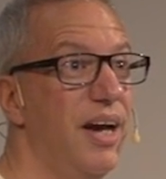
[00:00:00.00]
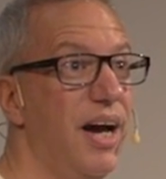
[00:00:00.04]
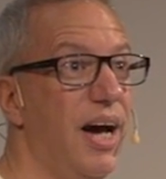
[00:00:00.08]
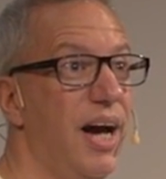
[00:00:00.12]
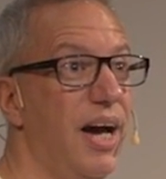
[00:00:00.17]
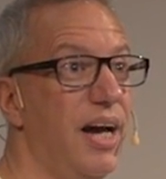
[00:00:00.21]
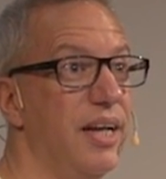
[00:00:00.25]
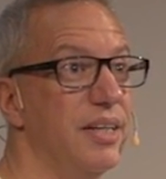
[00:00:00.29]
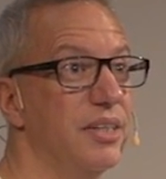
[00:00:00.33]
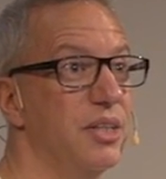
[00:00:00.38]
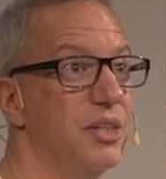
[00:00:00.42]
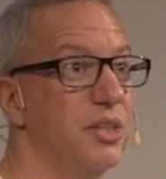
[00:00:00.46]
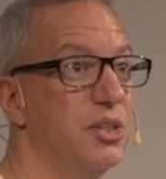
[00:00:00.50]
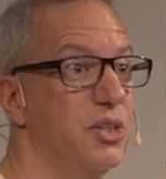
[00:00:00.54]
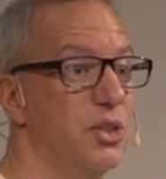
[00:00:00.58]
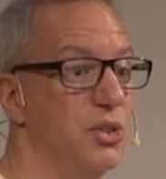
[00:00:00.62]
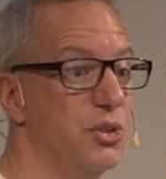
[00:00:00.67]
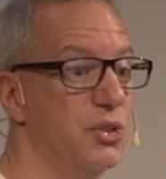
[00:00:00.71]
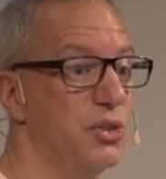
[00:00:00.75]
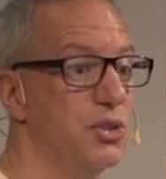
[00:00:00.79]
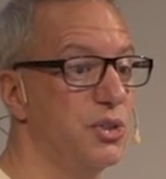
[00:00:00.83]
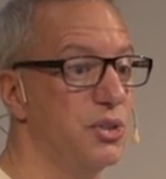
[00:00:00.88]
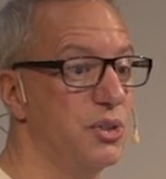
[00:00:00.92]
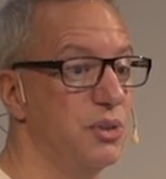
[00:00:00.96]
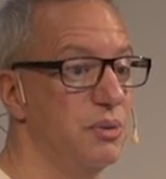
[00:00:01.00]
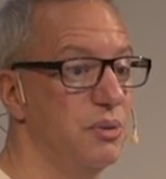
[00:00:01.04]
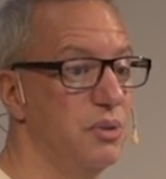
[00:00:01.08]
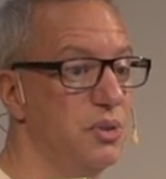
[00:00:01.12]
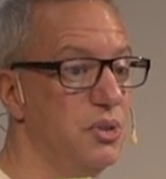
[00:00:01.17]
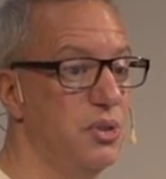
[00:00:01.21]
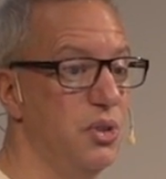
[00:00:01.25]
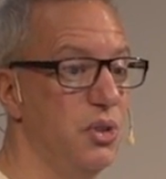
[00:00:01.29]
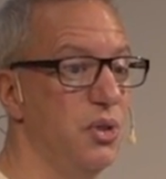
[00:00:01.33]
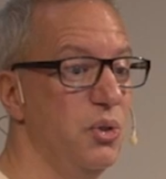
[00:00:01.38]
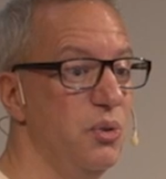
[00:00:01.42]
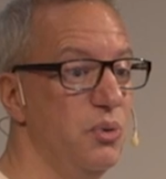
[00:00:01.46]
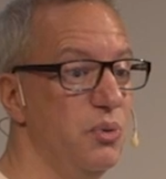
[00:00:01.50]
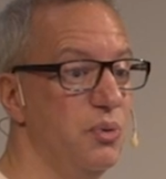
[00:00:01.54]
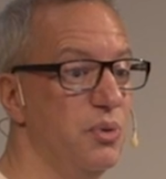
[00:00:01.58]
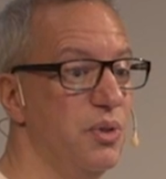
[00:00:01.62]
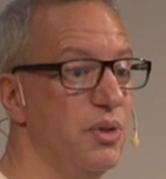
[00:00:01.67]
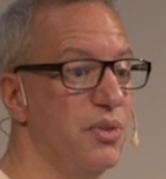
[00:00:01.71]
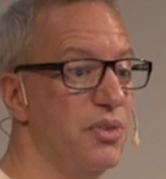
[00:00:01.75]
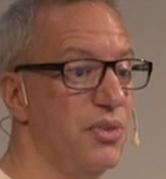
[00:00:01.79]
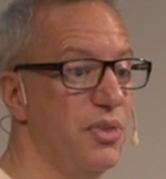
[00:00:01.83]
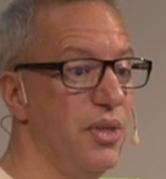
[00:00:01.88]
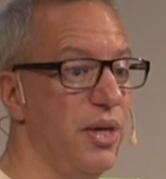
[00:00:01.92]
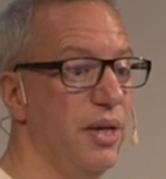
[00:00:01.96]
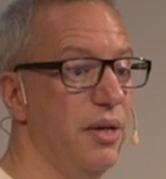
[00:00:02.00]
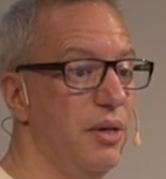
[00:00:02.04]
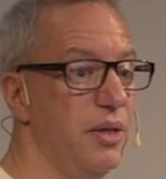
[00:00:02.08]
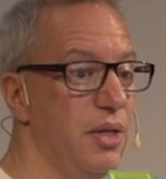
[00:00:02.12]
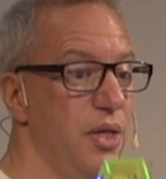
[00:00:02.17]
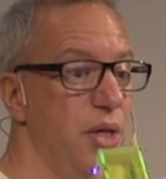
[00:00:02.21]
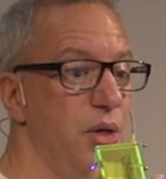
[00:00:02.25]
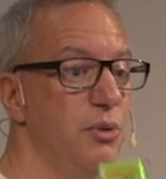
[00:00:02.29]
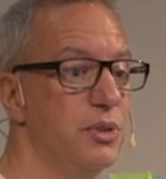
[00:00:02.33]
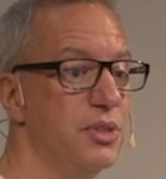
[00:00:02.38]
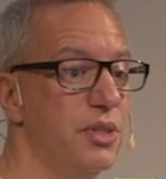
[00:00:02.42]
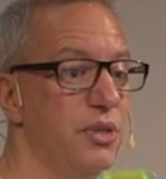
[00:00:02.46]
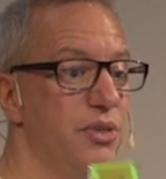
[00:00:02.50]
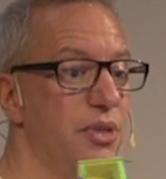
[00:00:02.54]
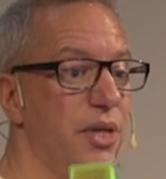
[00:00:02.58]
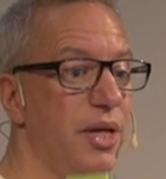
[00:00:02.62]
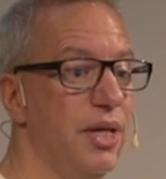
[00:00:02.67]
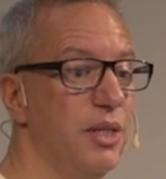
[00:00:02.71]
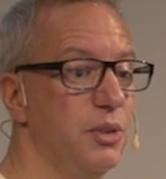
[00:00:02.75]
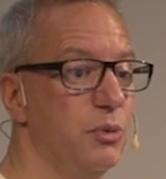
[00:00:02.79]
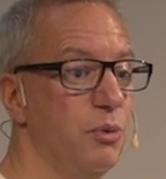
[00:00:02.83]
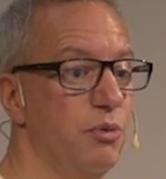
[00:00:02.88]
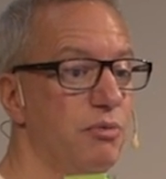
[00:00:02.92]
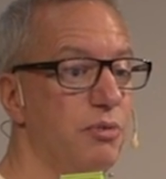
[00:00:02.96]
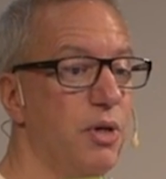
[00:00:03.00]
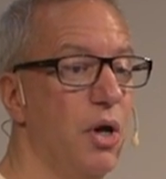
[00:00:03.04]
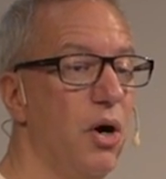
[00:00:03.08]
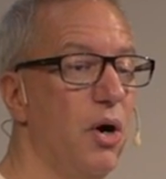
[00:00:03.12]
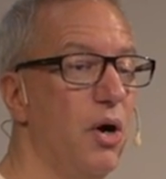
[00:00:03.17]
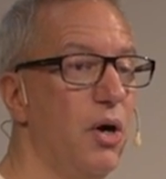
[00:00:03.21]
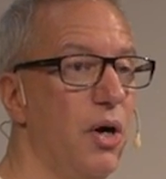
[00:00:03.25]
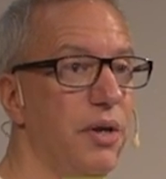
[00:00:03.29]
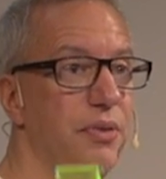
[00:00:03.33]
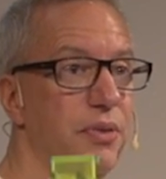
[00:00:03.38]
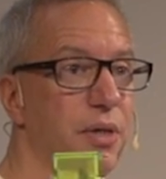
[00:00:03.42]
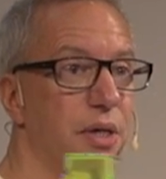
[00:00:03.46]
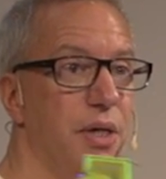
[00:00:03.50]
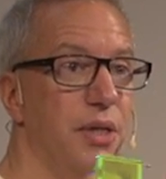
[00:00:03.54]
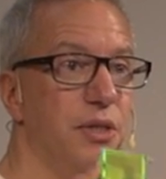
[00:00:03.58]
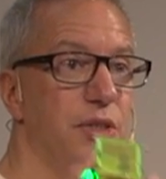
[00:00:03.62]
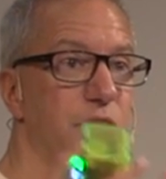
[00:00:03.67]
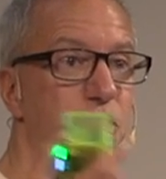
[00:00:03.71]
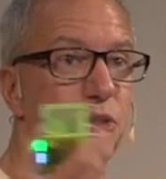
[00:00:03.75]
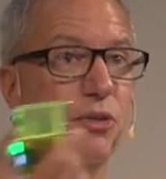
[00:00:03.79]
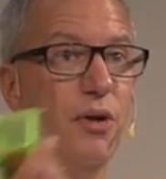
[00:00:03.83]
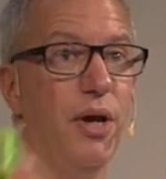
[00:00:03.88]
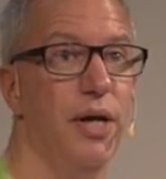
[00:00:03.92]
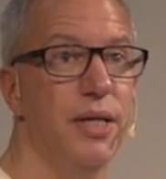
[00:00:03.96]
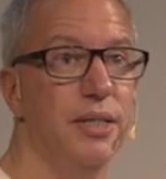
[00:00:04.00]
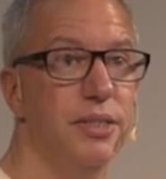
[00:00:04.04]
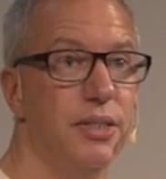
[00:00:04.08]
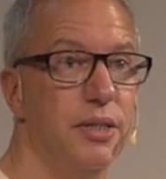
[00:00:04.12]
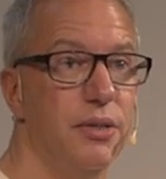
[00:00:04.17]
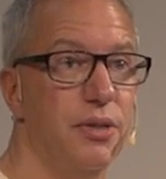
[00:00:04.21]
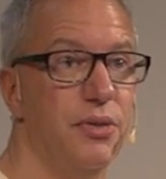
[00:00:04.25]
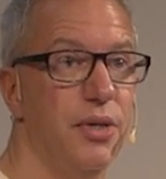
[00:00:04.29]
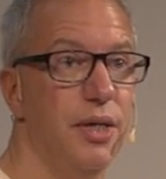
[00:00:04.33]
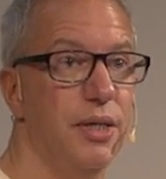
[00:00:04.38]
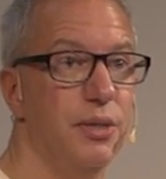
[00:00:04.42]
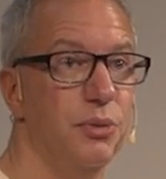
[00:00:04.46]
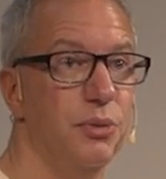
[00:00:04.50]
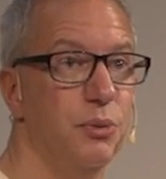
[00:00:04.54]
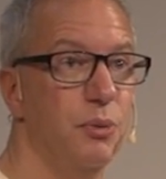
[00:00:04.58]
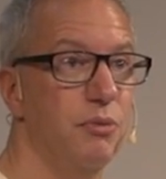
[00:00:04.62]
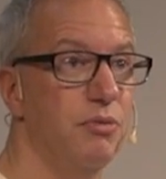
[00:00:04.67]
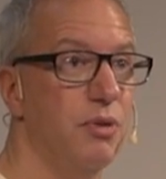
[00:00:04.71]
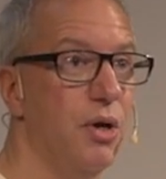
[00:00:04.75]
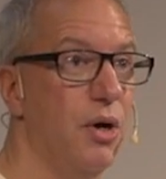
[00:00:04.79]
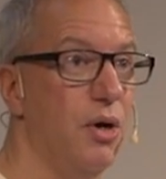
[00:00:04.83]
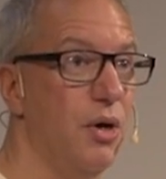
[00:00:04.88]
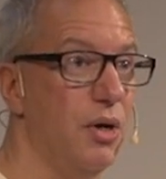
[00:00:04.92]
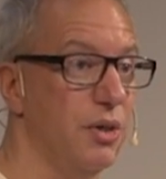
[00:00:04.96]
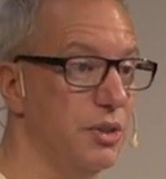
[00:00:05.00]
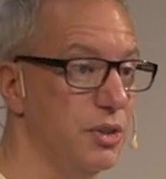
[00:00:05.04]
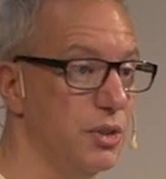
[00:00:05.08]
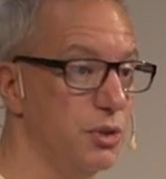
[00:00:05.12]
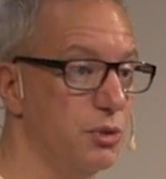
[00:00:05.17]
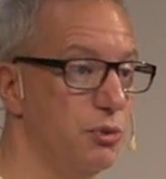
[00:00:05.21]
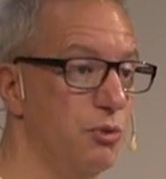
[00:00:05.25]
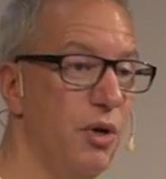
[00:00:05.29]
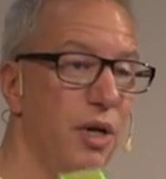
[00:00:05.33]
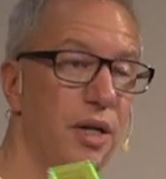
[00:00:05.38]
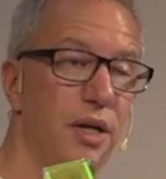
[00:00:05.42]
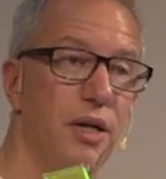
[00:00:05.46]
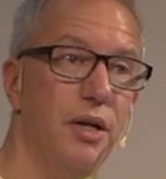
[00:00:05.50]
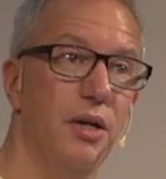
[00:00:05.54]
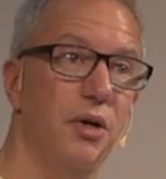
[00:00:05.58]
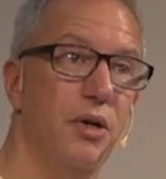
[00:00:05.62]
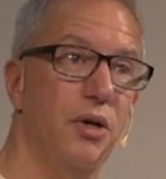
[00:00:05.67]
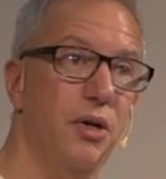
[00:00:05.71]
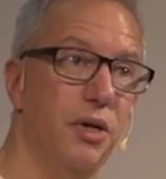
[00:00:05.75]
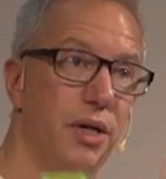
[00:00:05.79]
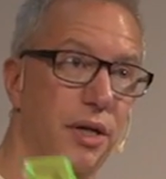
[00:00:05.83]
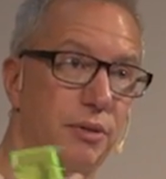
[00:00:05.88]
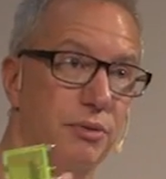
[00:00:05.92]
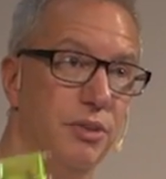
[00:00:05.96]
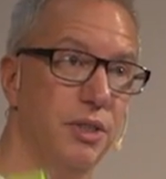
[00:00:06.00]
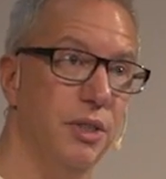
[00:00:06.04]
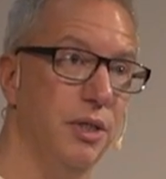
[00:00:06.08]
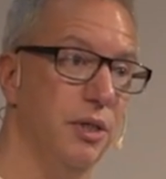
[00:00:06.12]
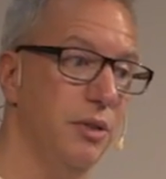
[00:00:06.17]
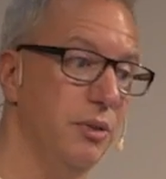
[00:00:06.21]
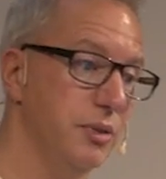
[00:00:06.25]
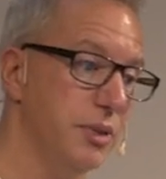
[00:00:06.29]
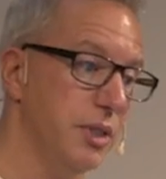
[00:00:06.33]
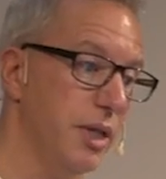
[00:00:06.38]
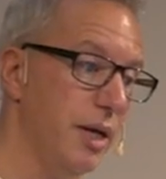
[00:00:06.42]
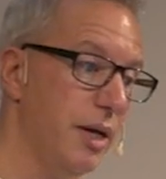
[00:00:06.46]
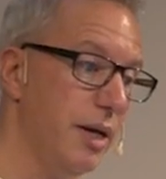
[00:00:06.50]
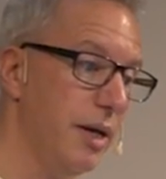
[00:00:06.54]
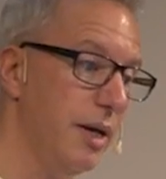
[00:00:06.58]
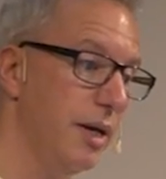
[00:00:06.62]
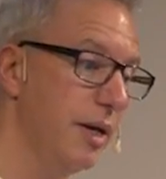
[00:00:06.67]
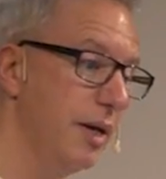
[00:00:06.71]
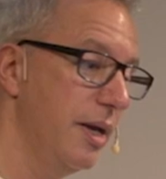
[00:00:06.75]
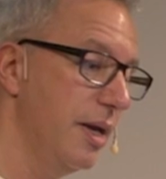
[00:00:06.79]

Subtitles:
and just use the things we've got in the constraints of the things we've got and just really learn how to use that